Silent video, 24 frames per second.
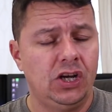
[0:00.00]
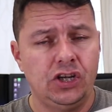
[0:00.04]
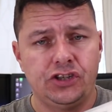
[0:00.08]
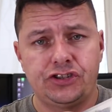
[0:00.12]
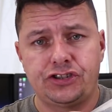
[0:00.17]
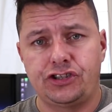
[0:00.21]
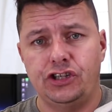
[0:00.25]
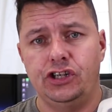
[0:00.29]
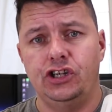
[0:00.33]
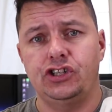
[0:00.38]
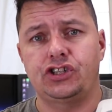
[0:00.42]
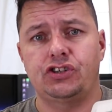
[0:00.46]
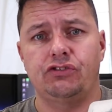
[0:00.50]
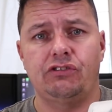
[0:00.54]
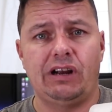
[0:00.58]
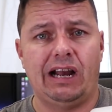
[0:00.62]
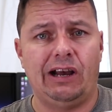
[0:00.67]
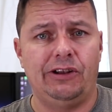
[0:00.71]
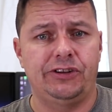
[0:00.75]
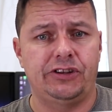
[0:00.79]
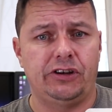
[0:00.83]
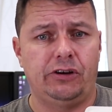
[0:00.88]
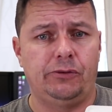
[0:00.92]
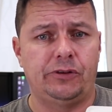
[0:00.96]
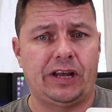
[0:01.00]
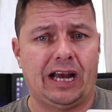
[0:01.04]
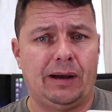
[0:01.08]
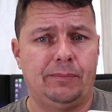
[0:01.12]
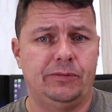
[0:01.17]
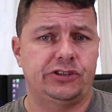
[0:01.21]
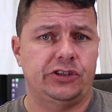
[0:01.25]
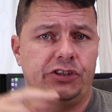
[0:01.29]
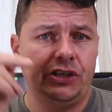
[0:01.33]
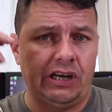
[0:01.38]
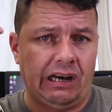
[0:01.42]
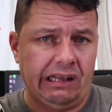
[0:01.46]
Search around on
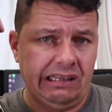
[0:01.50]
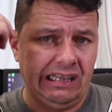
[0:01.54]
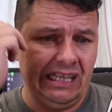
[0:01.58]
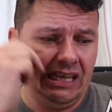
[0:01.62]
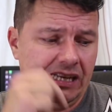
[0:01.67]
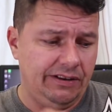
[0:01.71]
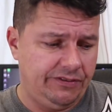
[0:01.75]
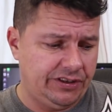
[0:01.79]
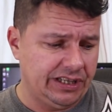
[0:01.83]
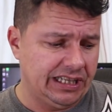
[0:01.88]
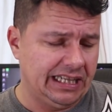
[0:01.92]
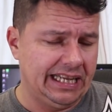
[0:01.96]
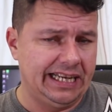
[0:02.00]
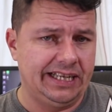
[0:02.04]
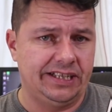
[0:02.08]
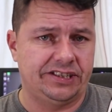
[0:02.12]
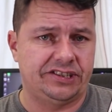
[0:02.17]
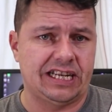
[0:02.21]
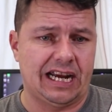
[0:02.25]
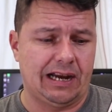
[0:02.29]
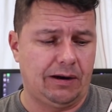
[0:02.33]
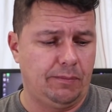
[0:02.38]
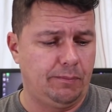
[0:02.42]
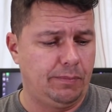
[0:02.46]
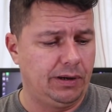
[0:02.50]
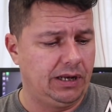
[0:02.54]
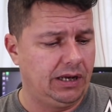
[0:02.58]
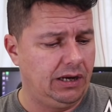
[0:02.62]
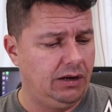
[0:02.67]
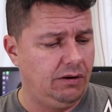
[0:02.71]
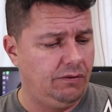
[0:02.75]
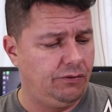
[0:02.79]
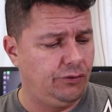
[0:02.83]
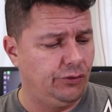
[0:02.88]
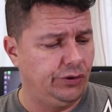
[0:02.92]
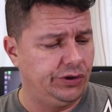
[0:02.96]
Amazon. I'll leave the links down
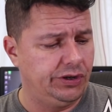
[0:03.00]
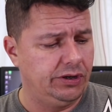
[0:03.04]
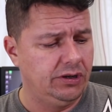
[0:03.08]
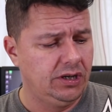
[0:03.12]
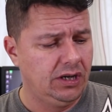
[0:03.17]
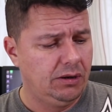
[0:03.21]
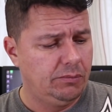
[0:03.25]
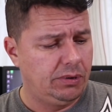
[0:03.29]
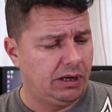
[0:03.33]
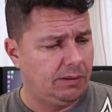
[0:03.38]
below for you.